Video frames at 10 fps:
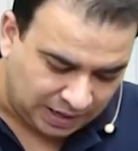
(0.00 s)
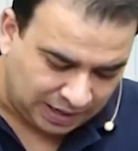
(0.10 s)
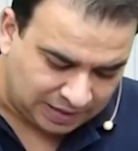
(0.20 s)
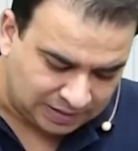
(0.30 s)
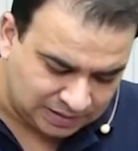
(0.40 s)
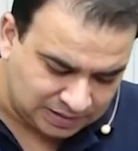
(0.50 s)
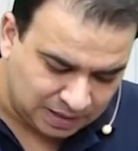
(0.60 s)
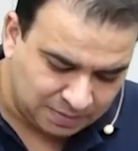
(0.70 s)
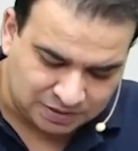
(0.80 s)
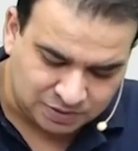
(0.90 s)
And this
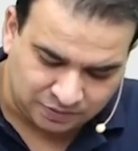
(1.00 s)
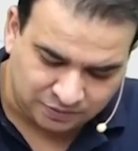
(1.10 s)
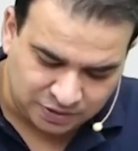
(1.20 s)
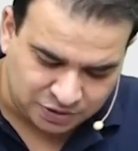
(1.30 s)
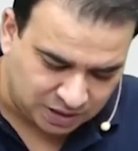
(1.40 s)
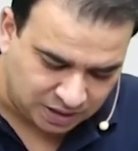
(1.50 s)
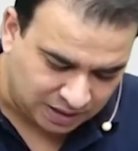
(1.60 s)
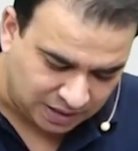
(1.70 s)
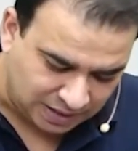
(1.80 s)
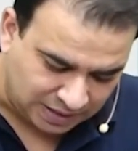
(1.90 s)
cremastric fascia
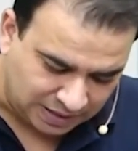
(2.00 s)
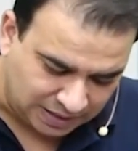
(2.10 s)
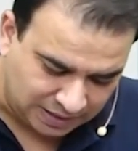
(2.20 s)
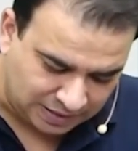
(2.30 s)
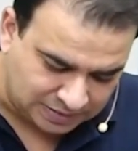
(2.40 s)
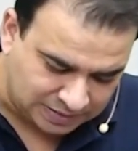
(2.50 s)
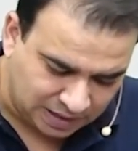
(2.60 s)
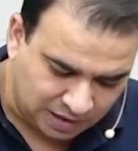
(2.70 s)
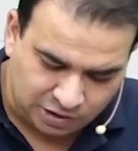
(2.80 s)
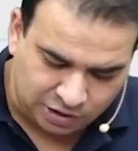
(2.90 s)
is the
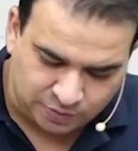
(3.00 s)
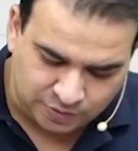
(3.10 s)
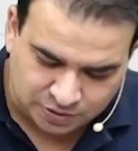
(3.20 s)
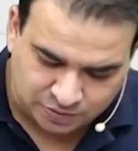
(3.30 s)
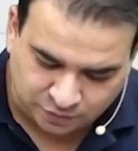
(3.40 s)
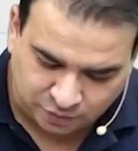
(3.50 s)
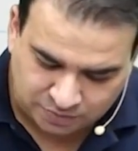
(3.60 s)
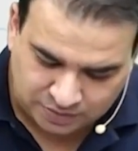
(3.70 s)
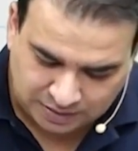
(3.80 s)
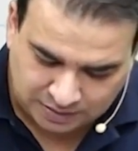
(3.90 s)
continuation
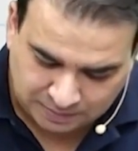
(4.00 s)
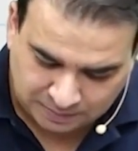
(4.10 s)
from the